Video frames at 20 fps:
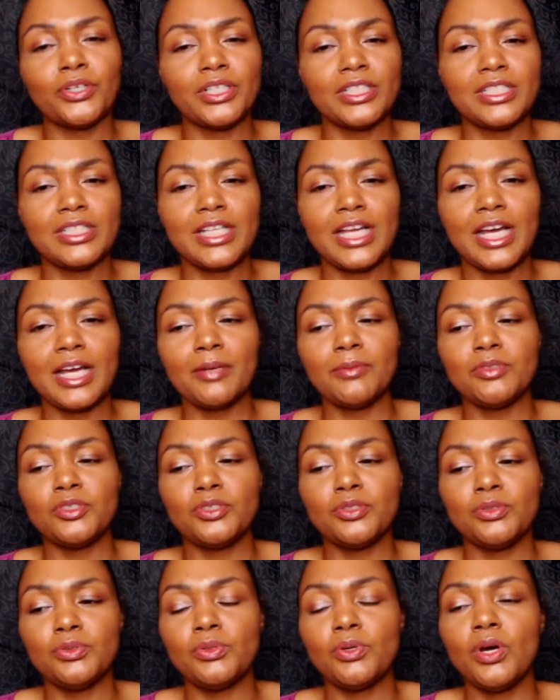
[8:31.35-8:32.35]
It's time
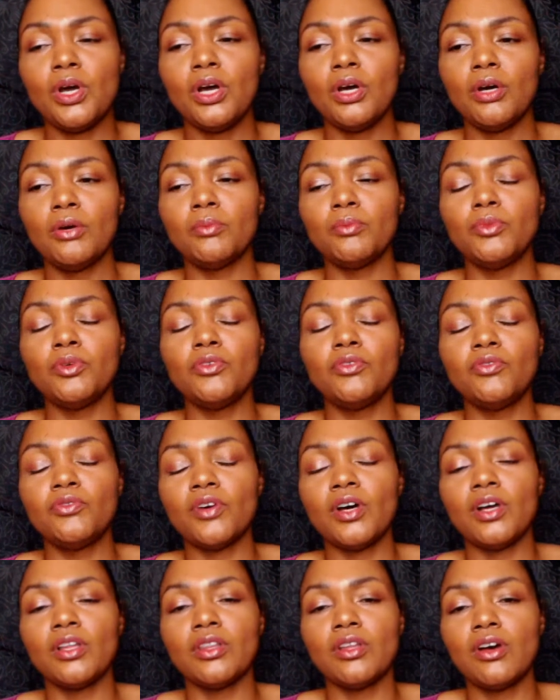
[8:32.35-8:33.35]
to move
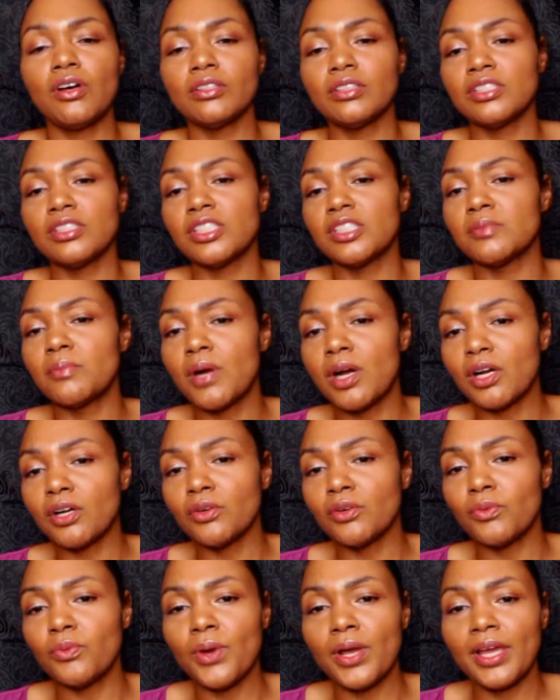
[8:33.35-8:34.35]
along the
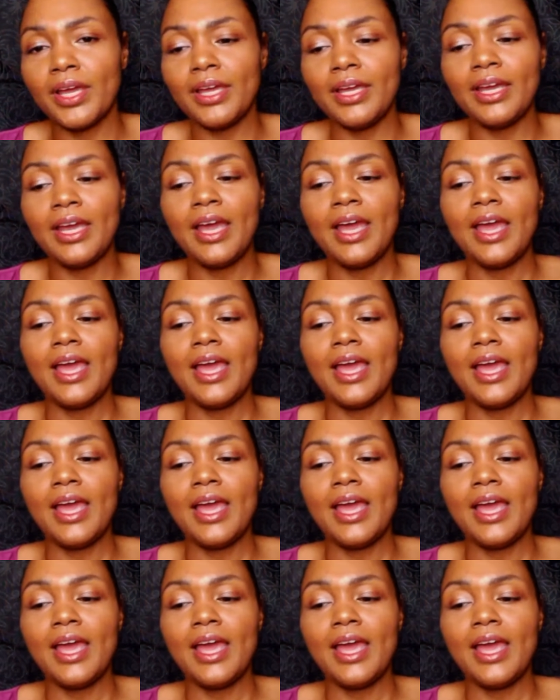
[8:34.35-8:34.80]
smart way